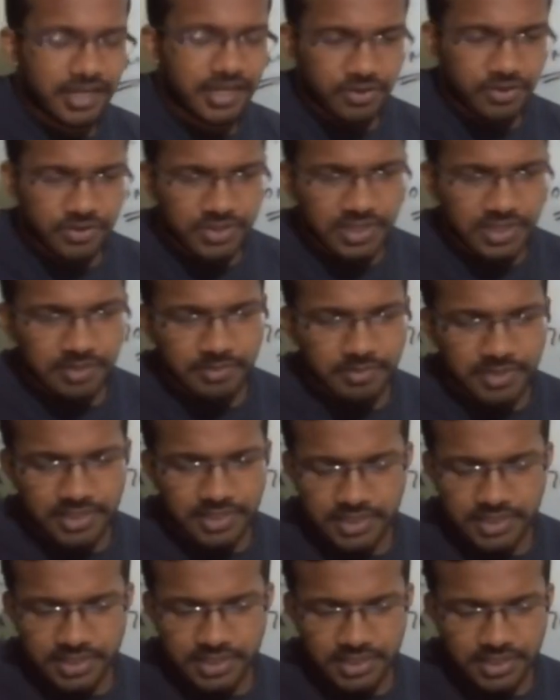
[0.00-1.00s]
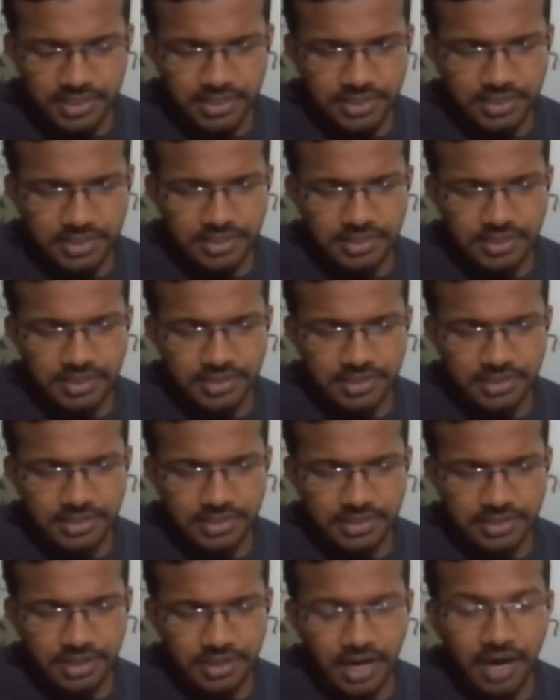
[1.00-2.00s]
in syllabus.
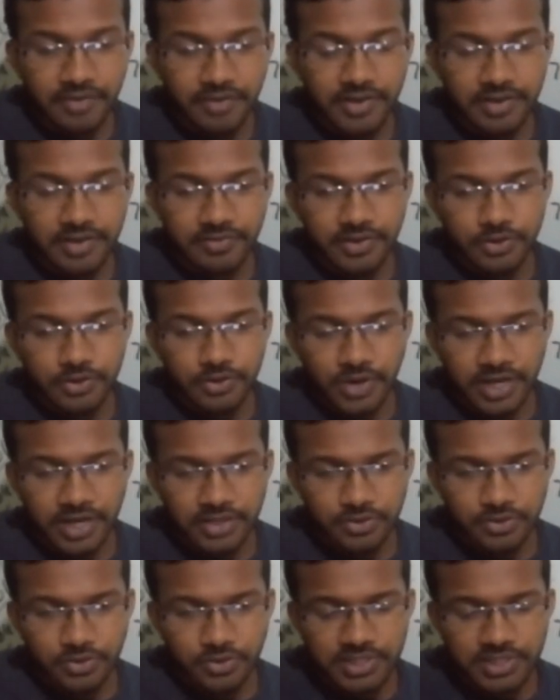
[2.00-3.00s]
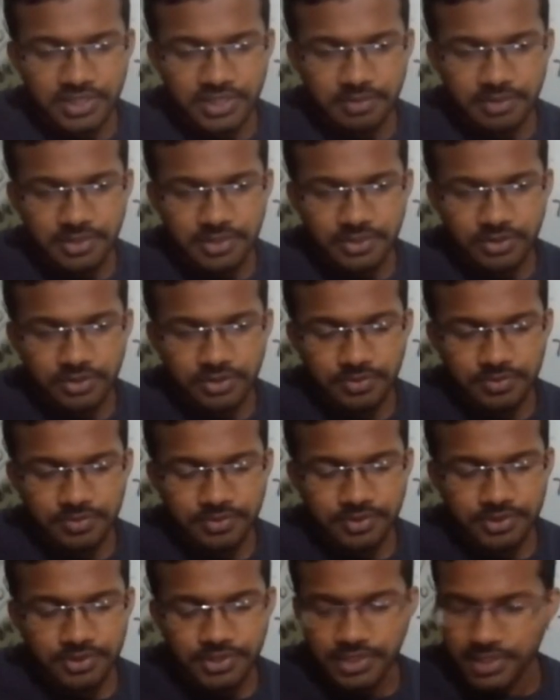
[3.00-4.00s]
Wait, you are in the old syllabus, no?
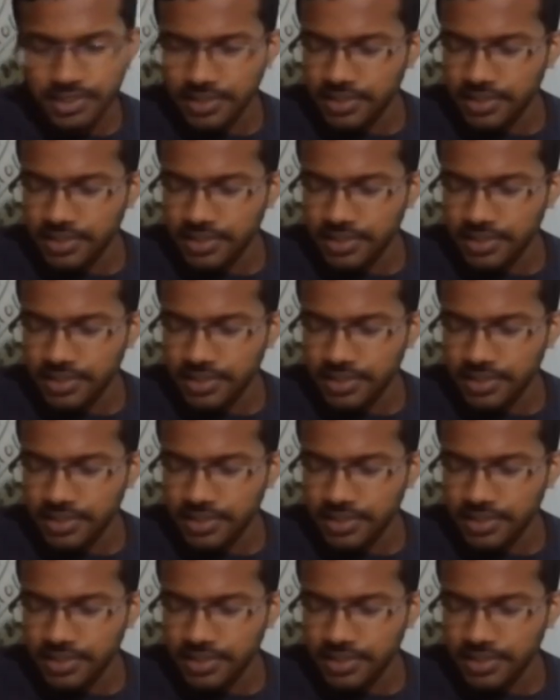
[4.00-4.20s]
Shit.